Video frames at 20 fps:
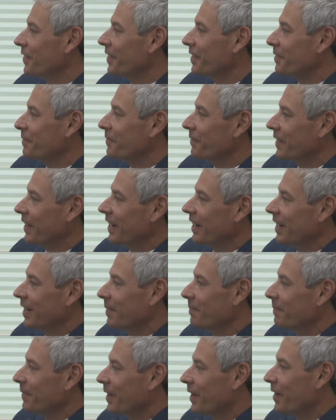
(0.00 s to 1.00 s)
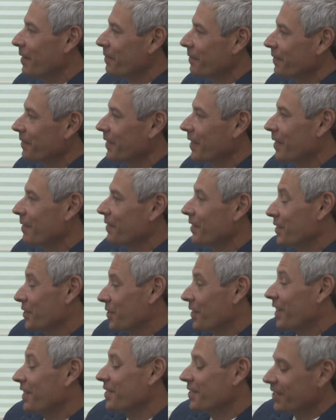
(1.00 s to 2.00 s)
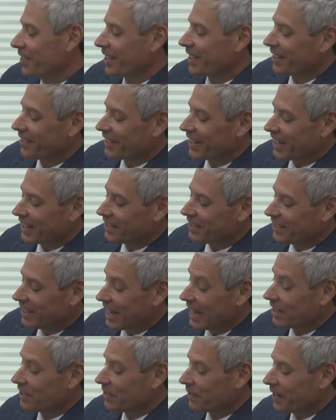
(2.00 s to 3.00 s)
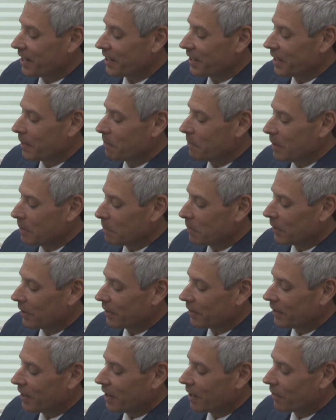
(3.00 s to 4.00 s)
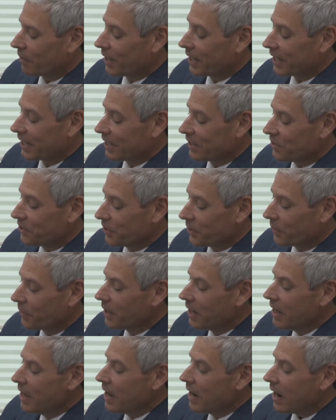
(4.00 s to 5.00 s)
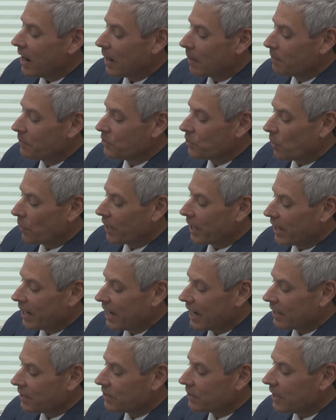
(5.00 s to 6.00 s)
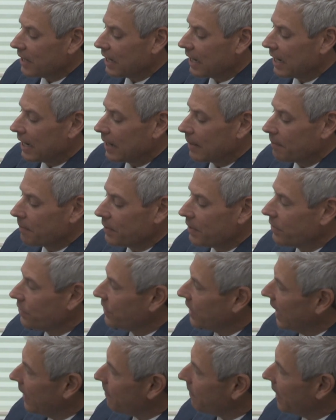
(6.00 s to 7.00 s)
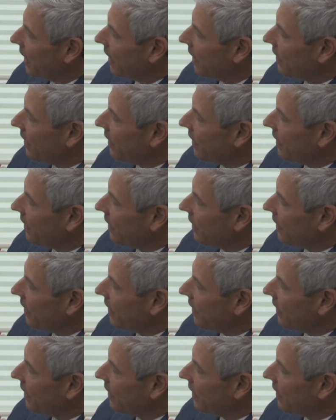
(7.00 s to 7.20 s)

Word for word: of, yes. um, of, of, the structure there. That's that's what I think people are, are running into. Yes. Um, Joan, I'd ask, um, same, uh,